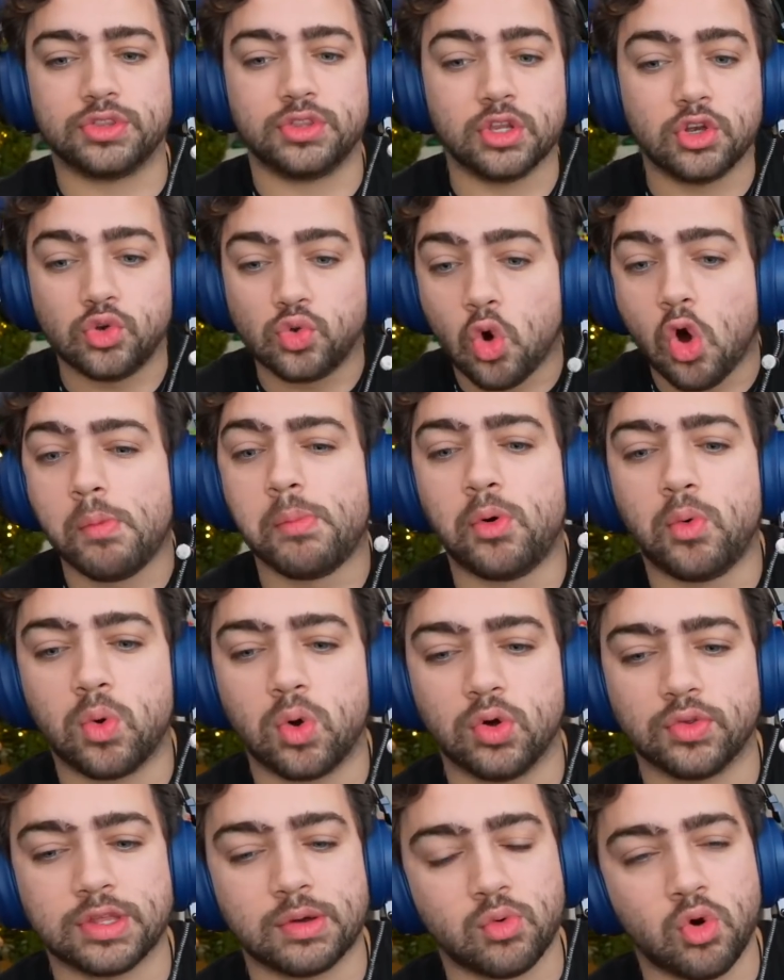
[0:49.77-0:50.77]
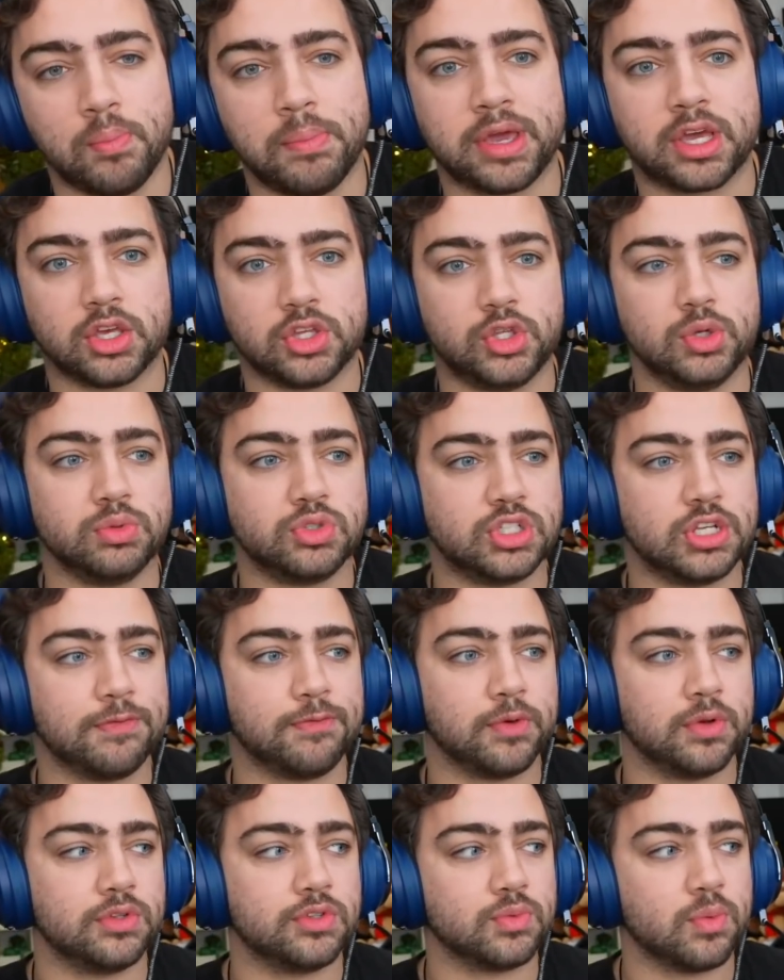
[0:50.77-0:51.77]
The normal world, that won't make a huge
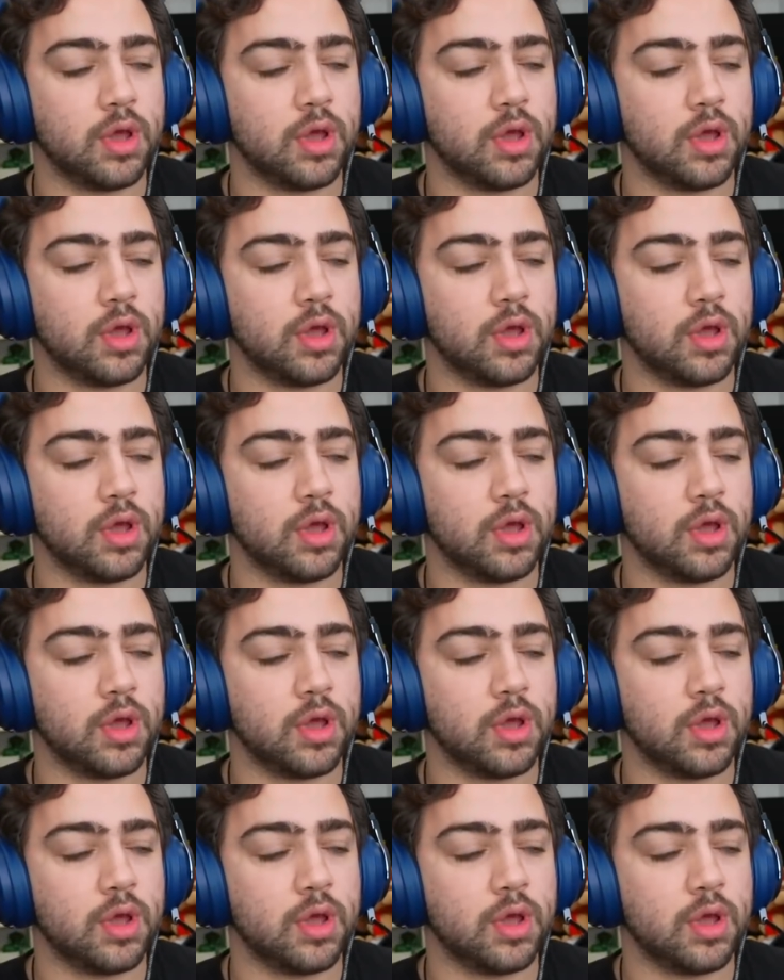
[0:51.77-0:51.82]
difference,